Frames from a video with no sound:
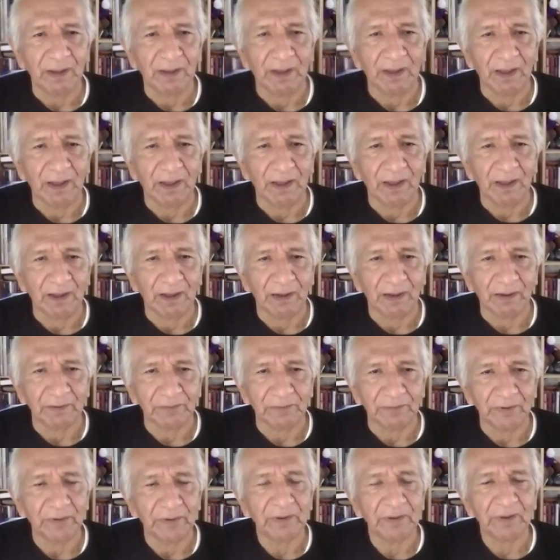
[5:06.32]

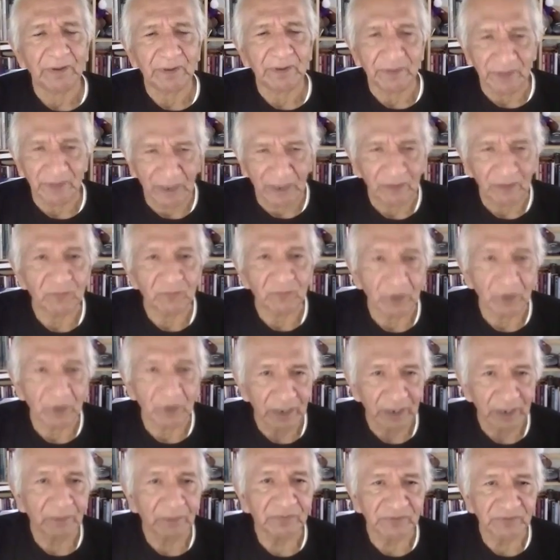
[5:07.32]
And that
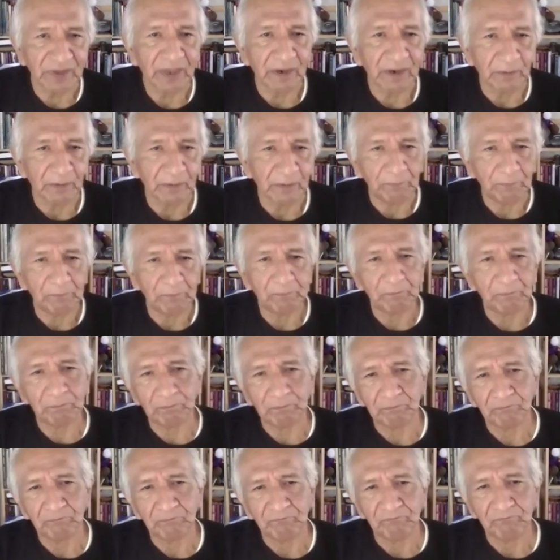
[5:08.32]
really upset them.
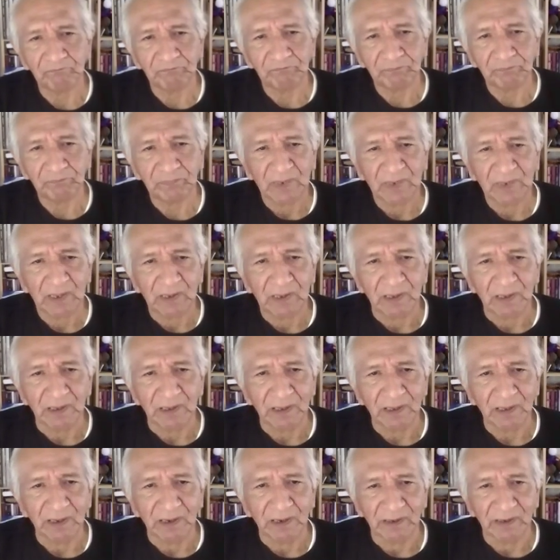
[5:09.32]

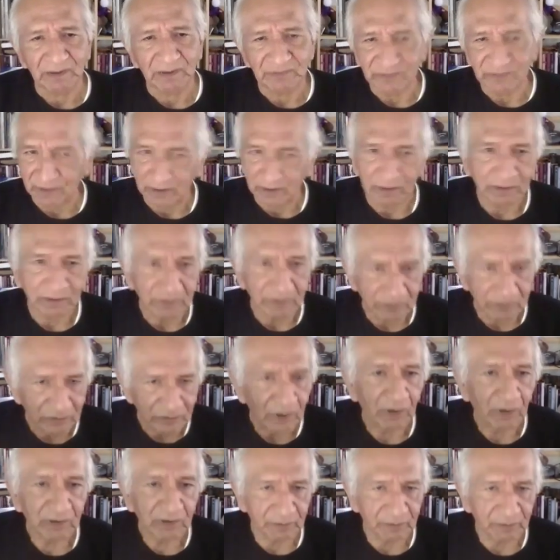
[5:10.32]
And I said,
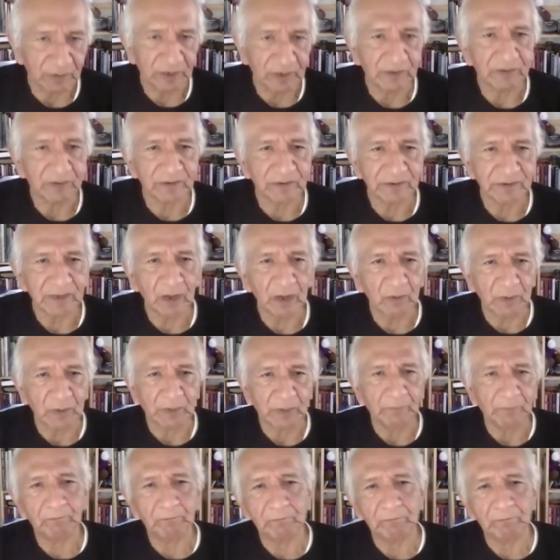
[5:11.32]
talk to me, tell
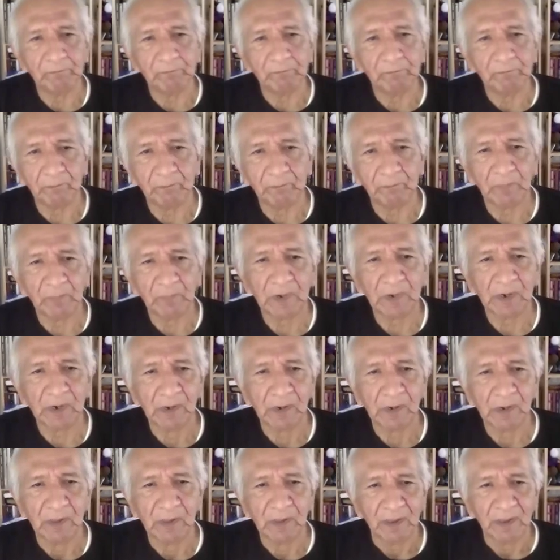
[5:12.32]
me.
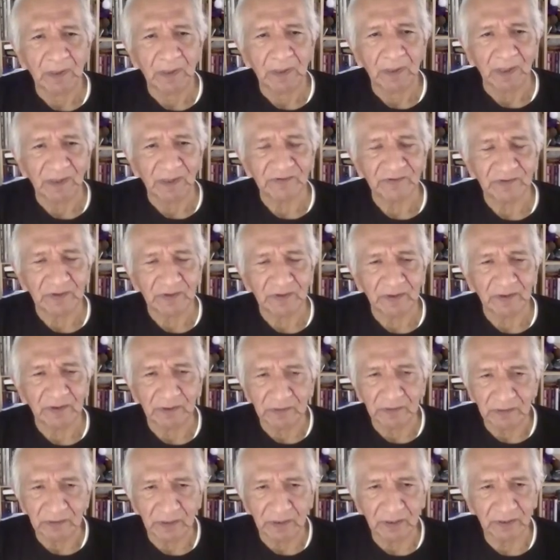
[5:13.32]
I
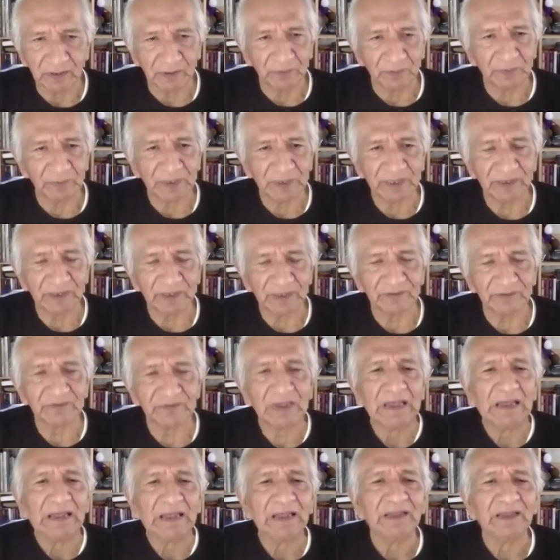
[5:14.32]
said,
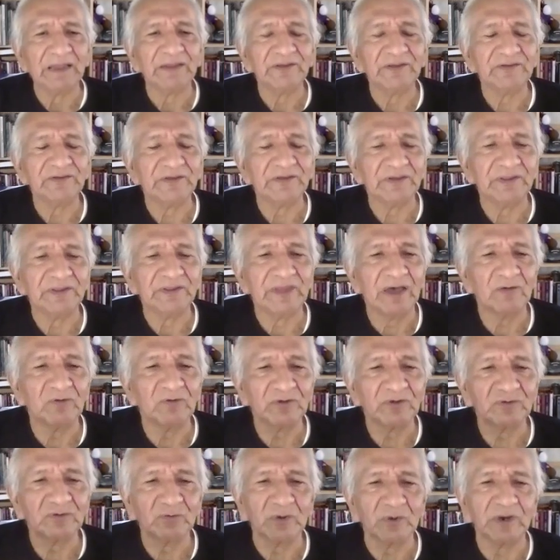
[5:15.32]
because see,
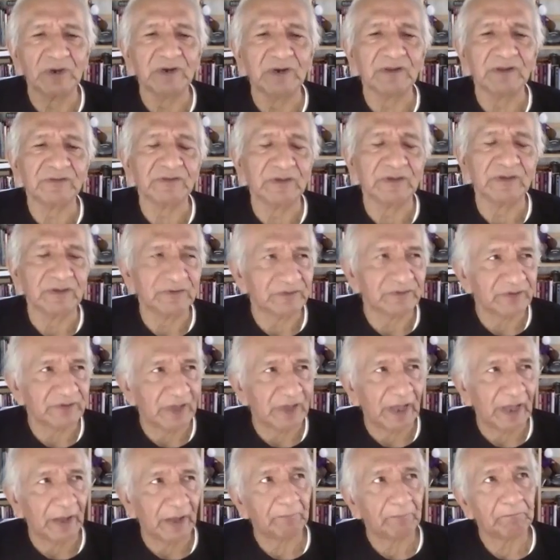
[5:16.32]
that was one of the things
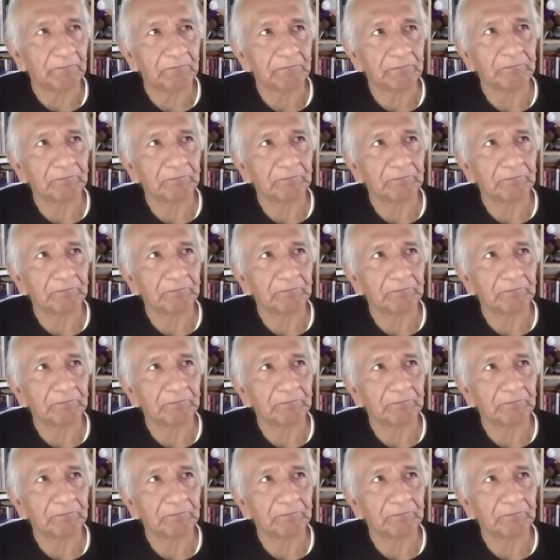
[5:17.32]
that